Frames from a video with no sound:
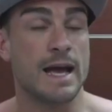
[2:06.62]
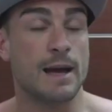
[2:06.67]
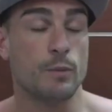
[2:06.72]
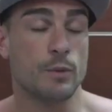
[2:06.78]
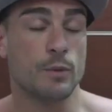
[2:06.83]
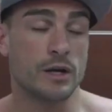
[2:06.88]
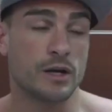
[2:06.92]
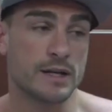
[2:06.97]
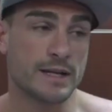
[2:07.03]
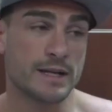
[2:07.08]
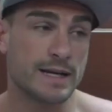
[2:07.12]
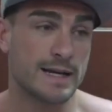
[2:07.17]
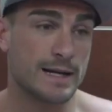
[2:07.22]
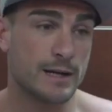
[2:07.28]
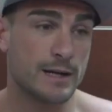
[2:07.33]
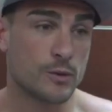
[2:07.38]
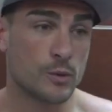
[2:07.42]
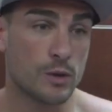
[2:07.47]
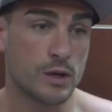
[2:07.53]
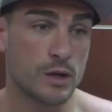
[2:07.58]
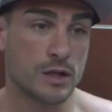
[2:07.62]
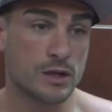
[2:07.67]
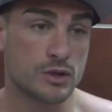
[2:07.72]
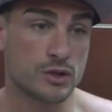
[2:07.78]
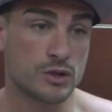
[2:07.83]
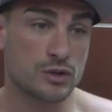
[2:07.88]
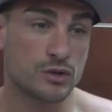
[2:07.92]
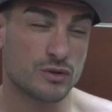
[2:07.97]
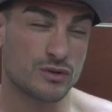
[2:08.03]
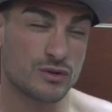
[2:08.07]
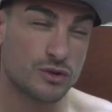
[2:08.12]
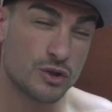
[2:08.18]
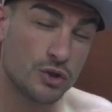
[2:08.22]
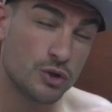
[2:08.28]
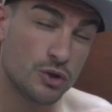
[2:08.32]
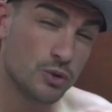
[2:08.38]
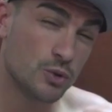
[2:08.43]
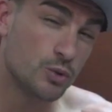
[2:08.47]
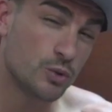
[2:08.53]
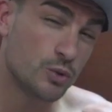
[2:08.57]
We are now
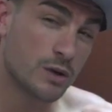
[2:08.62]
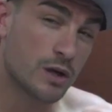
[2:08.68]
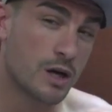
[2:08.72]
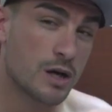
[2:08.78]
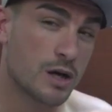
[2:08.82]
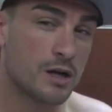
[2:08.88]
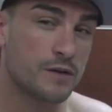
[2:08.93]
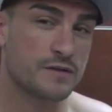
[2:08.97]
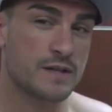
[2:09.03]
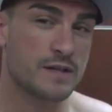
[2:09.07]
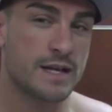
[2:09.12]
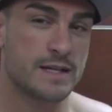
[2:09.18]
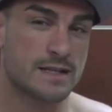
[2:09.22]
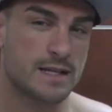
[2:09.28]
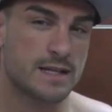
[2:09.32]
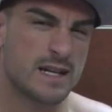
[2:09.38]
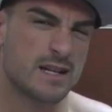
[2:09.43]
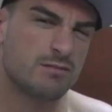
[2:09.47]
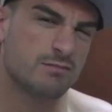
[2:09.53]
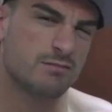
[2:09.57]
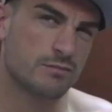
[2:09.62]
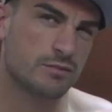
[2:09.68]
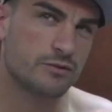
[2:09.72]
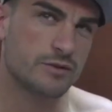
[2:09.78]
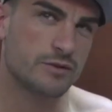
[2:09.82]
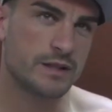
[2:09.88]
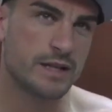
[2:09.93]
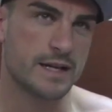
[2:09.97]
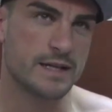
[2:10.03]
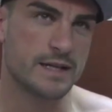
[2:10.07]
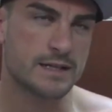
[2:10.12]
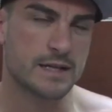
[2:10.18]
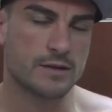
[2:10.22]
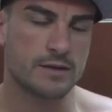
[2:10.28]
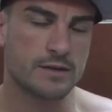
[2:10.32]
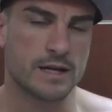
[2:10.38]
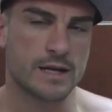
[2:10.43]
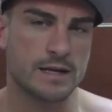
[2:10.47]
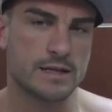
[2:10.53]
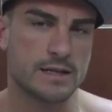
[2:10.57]
2.5 days out, 3 days
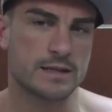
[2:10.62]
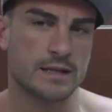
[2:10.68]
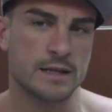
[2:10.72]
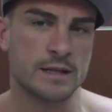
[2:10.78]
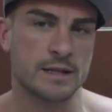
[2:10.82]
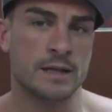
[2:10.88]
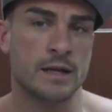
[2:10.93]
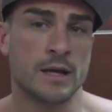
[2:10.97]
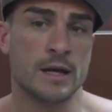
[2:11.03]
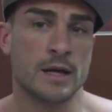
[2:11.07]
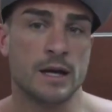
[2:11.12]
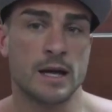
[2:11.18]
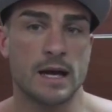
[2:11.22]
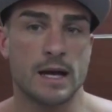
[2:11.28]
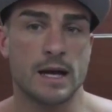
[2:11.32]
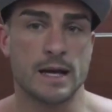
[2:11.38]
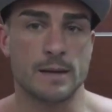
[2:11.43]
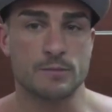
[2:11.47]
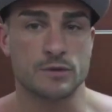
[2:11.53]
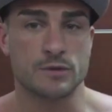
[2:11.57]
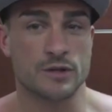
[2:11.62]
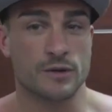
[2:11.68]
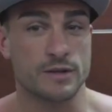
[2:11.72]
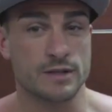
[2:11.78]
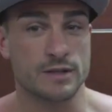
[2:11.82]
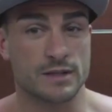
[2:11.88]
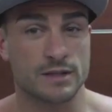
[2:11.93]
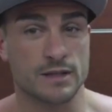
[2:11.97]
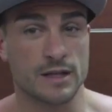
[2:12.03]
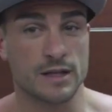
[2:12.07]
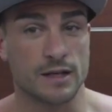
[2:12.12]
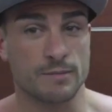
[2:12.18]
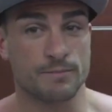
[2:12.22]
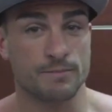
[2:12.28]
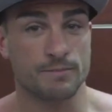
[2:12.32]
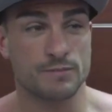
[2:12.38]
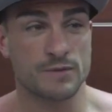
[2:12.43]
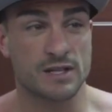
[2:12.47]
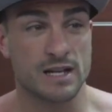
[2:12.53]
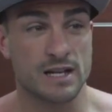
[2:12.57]
out, yeah, say. So it's
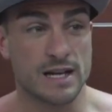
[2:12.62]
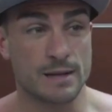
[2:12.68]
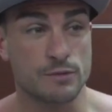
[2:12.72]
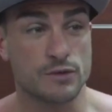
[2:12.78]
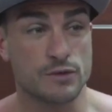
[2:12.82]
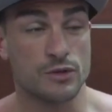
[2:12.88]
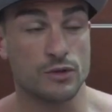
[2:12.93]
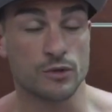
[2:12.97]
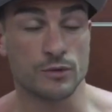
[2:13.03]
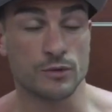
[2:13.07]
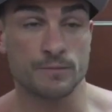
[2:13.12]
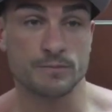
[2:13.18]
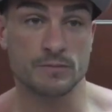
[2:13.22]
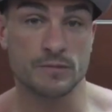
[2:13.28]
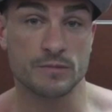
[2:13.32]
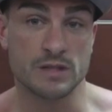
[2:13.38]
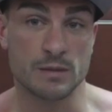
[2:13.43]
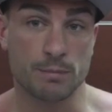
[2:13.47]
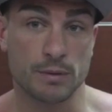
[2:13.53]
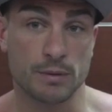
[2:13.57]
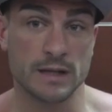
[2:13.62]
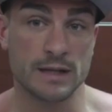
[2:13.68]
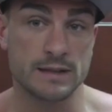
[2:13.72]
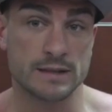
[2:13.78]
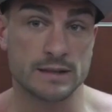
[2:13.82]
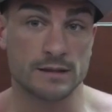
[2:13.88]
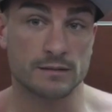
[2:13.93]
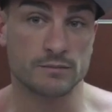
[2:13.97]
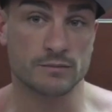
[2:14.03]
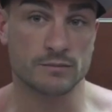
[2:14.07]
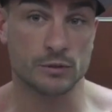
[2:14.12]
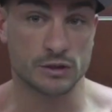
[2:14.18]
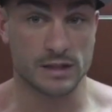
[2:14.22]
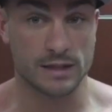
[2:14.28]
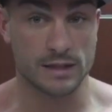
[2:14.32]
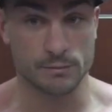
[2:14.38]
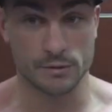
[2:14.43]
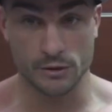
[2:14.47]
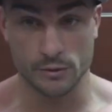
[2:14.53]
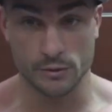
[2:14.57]
time to deplete, which
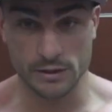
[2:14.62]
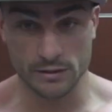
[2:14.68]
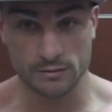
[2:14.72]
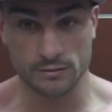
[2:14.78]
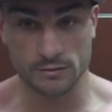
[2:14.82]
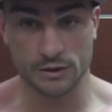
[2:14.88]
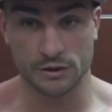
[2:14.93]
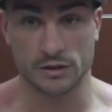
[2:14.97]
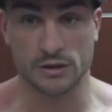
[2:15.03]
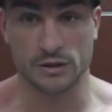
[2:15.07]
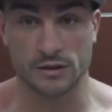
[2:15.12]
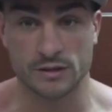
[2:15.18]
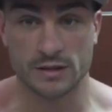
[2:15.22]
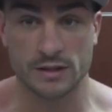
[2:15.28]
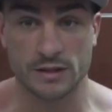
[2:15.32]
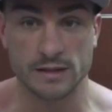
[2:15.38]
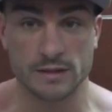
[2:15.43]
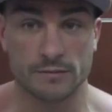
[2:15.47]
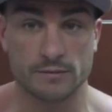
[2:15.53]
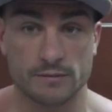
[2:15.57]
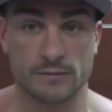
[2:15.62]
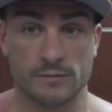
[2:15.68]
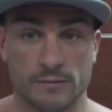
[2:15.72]
I'm doing, as you can see.